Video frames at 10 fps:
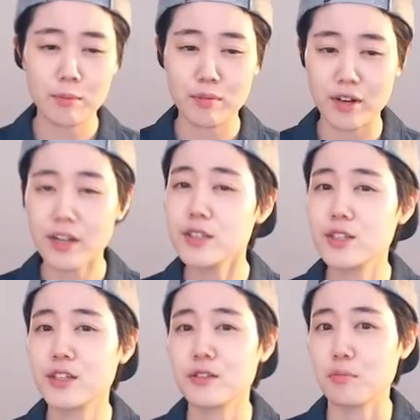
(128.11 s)

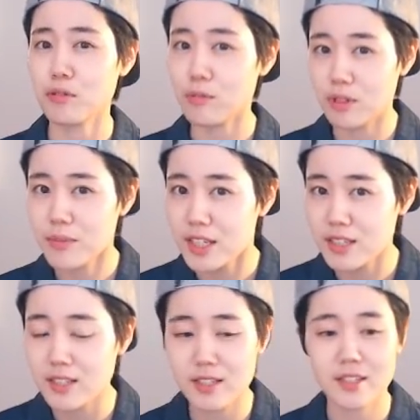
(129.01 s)
But the problem
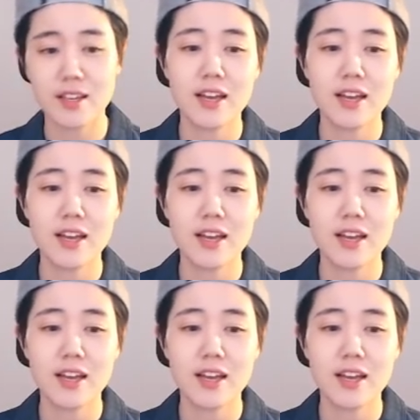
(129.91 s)
is,